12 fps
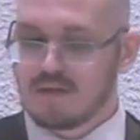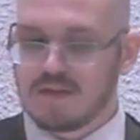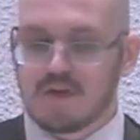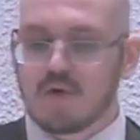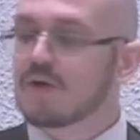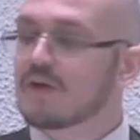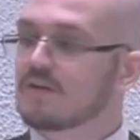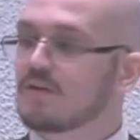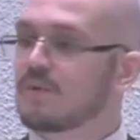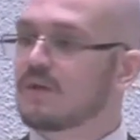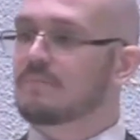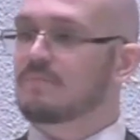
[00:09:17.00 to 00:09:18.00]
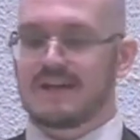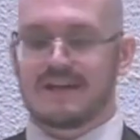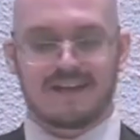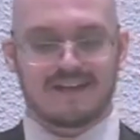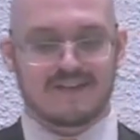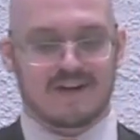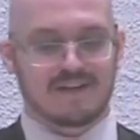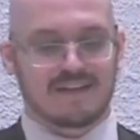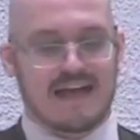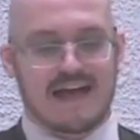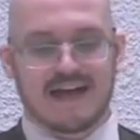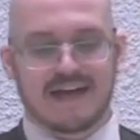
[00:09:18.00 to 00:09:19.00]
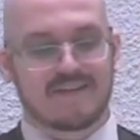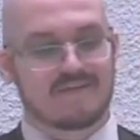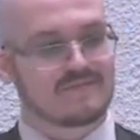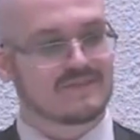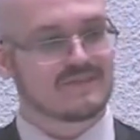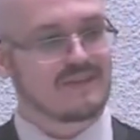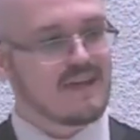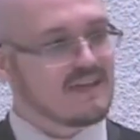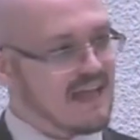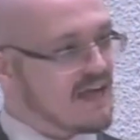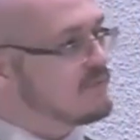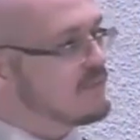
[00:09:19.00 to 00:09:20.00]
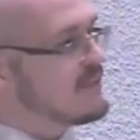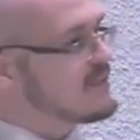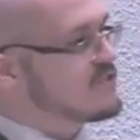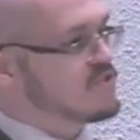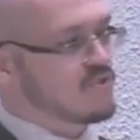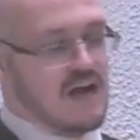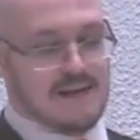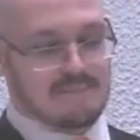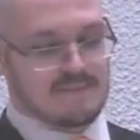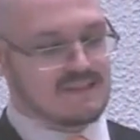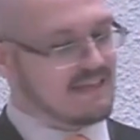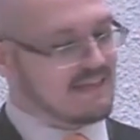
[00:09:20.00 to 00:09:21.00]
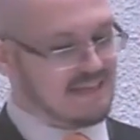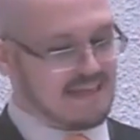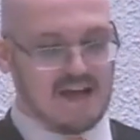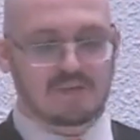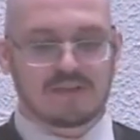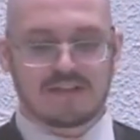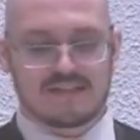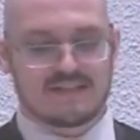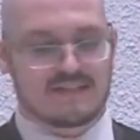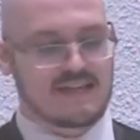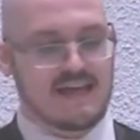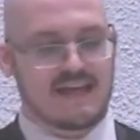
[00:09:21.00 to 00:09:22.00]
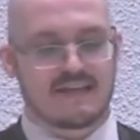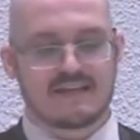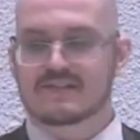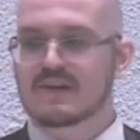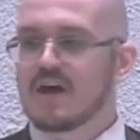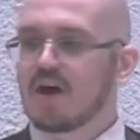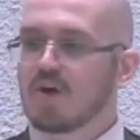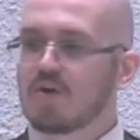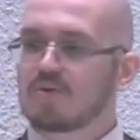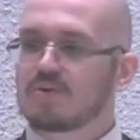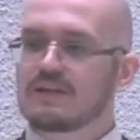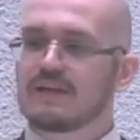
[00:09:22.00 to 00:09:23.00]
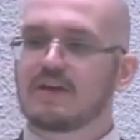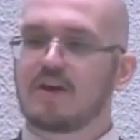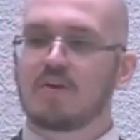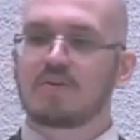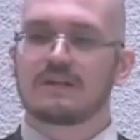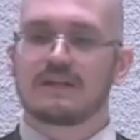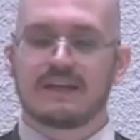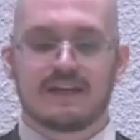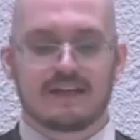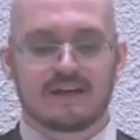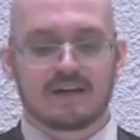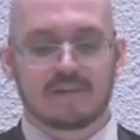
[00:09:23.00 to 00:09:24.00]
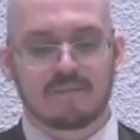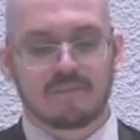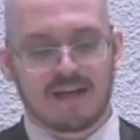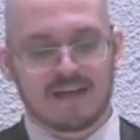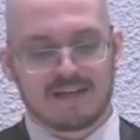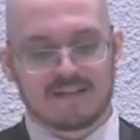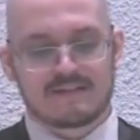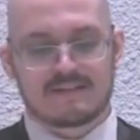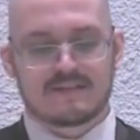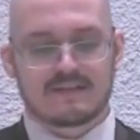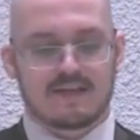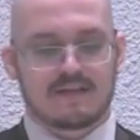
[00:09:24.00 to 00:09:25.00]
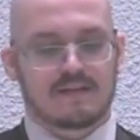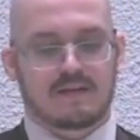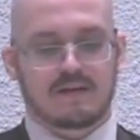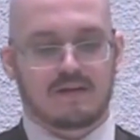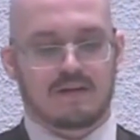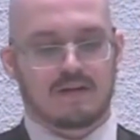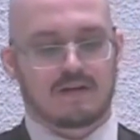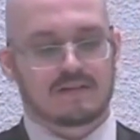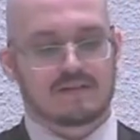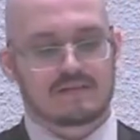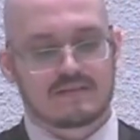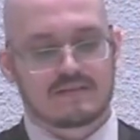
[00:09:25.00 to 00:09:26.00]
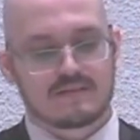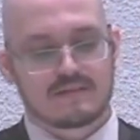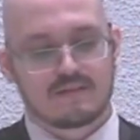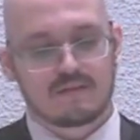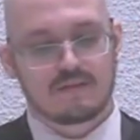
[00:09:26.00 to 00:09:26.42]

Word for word: The oil we bring is our lives, countless drops like countless days, holy, holy in our minds and our hearts.